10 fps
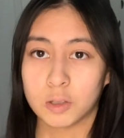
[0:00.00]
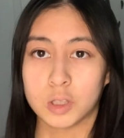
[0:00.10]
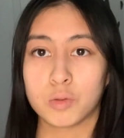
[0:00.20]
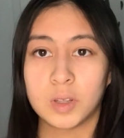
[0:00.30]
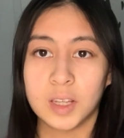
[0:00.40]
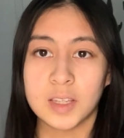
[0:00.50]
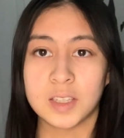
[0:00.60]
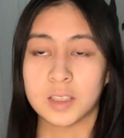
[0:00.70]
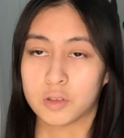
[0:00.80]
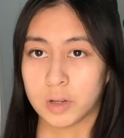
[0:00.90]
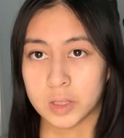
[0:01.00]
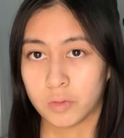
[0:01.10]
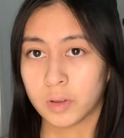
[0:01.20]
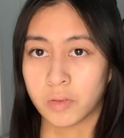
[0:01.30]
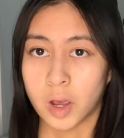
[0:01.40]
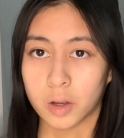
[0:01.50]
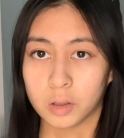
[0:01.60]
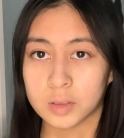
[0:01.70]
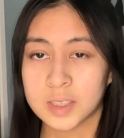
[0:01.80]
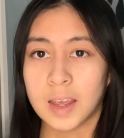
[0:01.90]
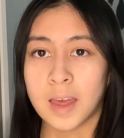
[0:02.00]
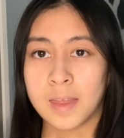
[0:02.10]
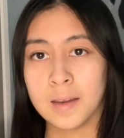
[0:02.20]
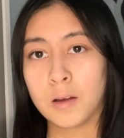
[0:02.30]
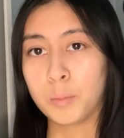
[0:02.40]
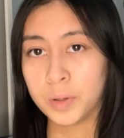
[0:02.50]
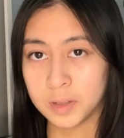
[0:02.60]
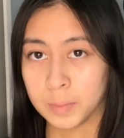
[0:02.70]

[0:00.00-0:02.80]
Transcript: so it's really easy to transfer the files, and then I'll put them